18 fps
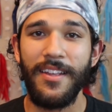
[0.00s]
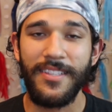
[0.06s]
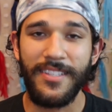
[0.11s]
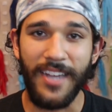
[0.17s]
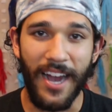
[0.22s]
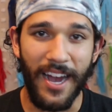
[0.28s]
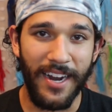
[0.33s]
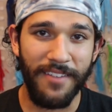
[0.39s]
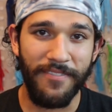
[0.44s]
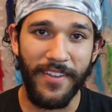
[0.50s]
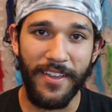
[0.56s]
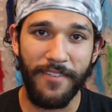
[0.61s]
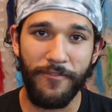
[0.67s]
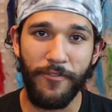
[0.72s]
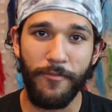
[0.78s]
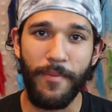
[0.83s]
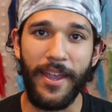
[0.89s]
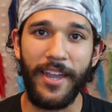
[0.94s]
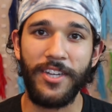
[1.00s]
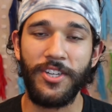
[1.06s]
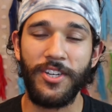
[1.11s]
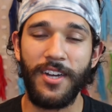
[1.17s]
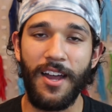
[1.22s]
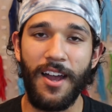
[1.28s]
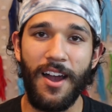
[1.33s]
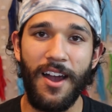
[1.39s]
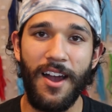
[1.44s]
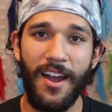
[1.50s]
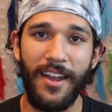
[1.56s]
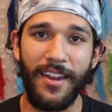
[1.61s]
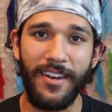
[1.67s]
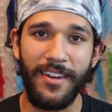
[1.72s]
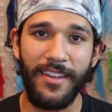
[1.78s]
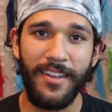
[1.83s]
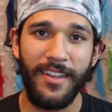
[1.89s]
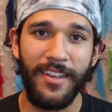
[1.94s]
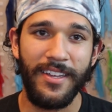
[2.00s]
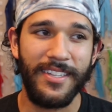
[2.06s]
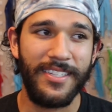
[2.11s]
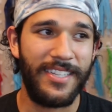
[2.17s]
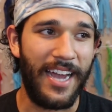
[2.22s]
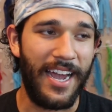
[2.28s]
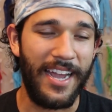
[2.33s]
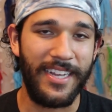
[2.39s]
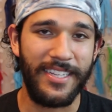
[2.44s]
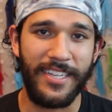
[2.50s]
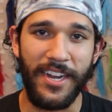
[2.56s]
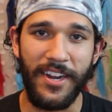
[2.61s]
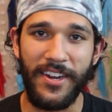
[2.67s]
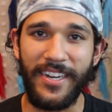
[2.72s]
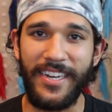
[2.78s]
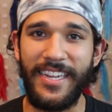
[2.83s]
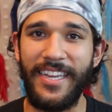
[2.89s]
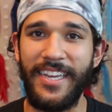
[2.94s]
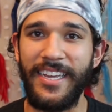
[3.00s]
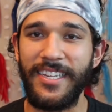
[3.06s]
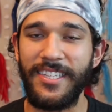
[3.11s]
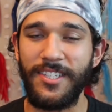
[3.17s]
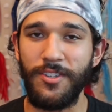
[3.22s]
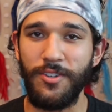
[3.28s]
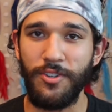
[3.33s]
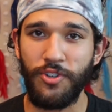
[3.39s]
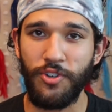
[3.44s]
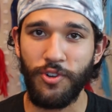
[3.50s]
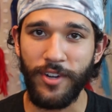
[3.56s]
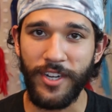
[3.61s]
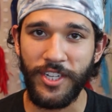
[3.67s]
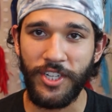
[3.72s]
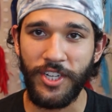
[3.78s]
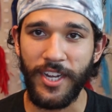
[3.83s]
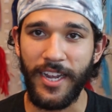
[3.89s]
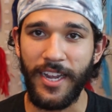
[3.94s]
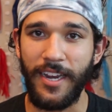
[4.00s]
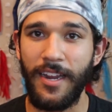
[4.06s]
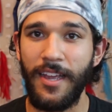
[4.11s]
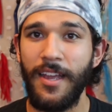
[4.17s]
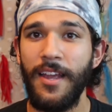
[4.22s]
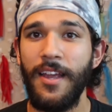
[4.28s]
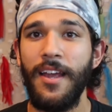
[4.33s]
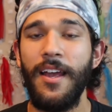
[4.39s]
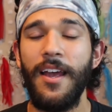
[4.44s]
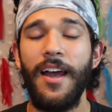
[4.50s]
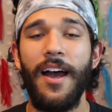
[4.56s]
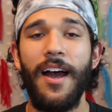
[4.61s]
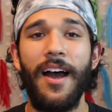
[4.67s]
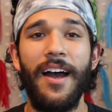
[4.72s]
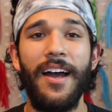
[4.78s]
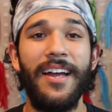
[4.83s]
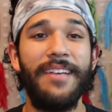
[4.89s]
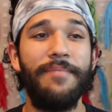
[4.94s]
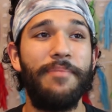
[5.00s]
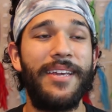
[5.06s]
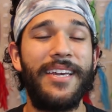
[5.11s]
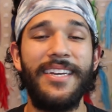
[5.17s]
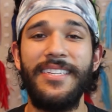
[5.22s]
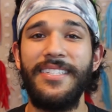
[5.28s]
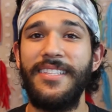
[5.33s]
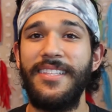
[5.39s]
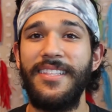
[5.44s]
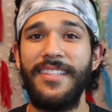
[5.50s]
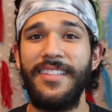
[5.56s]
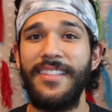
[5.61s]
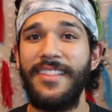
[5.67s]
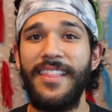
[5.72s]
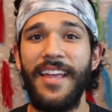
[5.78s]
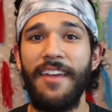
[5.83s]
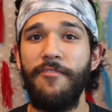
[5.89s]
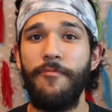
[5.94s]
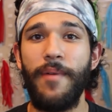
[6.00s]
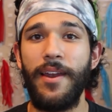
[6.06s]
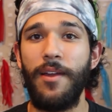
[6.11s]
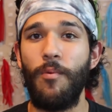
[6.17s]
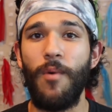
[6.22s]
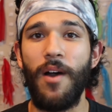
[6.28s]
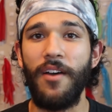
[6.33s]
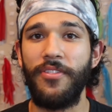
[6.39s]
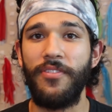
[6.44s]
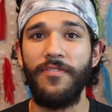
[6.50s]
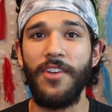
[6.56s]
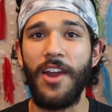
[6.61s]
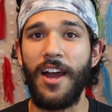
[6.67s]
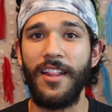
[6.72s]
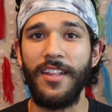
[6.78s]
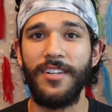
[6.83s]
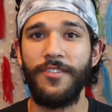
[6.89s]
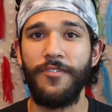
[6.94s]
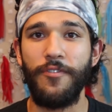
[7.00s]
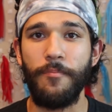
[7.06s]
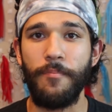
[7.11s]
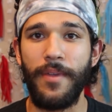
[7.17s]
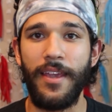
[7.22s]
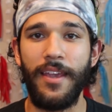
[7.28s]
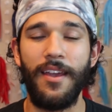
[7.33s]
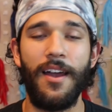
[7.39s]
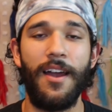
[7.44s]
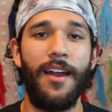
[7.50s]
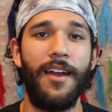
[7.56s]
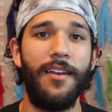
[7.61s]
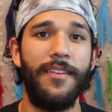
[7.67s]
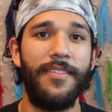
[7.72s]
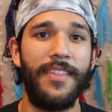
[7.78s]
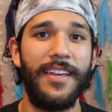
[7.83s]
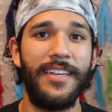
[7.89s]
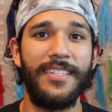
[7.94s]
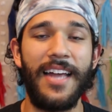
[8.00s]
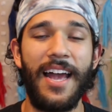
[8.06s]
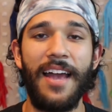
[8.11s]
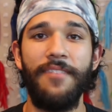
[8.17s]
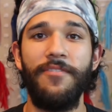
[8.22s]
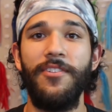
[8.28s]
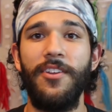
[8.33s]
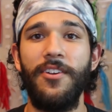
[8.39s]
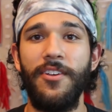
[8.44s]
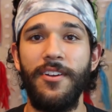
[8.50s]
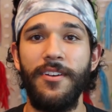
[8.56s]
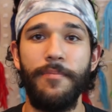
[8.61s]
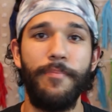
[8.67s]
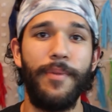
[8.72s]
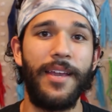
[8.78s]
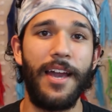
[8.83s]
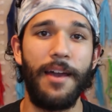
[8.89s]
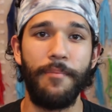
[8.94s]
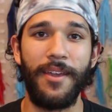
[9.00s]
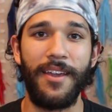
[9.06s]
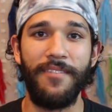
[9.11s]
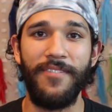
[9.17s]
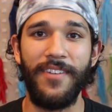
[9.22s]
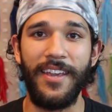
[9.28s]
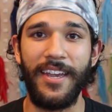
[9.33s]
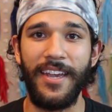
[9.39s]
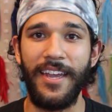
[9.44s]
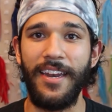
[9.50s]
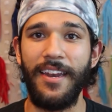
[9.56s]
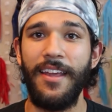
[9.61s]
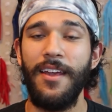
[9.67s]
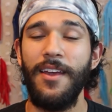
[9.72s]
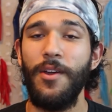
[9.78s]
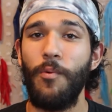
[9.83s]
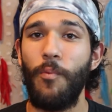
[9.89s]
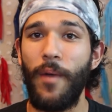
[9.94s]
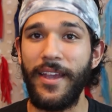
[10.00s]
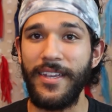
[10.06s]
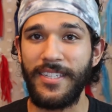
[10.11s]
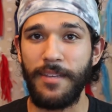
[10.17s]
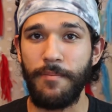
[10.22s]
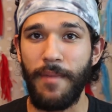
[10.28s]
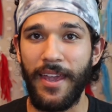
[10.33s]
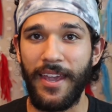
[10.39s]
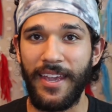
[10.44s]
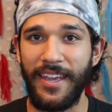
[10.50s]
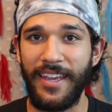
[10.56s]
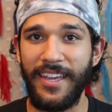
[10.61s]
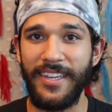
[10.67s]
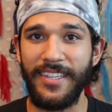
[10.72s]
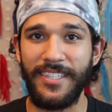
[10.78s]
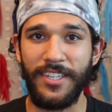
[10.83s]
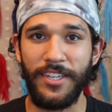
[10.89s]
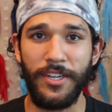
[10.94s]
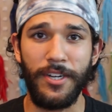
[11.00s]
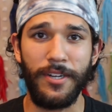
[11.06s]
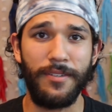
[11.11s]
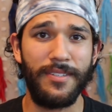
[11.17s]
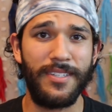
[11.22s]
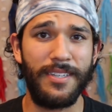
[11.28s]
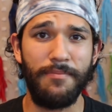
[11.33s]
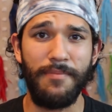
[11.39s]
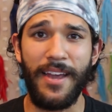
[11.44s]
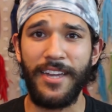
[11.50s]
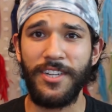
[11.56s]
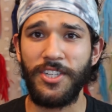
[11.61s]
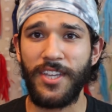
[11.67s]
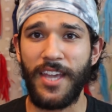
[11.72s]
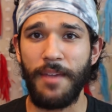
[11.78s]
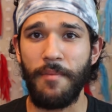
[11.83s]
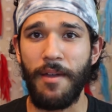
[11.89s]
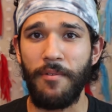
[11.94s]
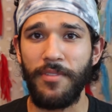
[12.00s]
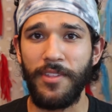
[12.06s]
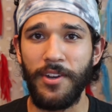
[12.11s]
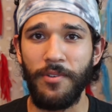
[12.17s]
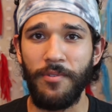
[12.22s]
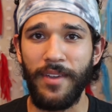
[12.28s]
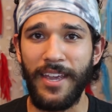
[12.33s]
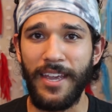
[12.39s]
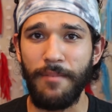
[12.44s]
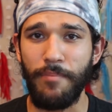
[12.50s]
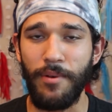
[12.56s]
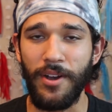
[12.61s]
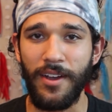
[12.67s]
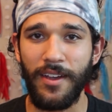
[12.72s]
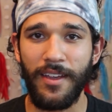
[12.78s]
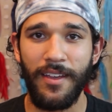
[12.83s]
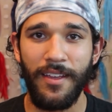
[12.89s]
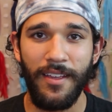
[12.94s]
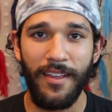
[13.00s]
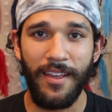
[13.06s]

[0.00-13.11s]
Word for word: Ton of information on dietary needs, nutrition, uh, because they've been a wealth of knowledge for me on things that I've learned becoming a vegan, ways to make it easier. Simnett just came out with a new ebook.